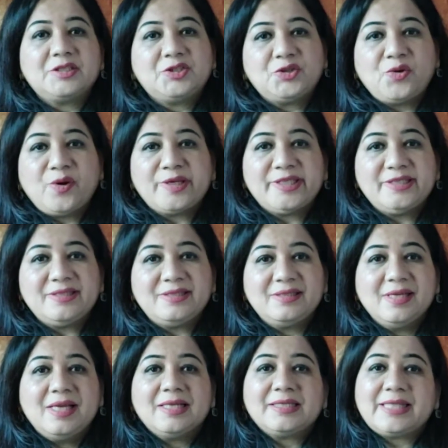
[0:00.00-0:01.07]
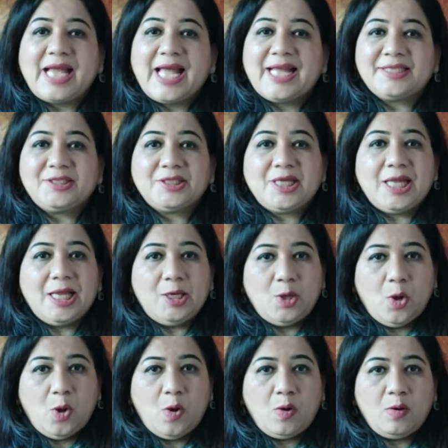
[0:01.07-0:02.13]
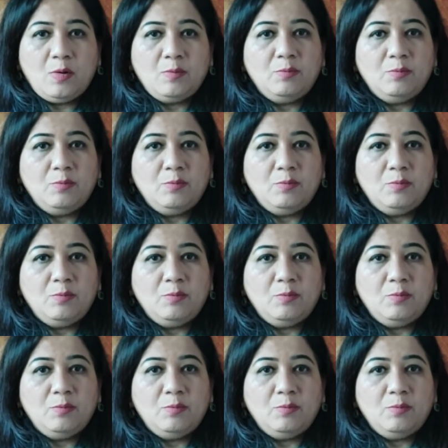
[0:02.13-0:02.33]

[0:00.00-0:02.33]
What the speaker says: joints that allow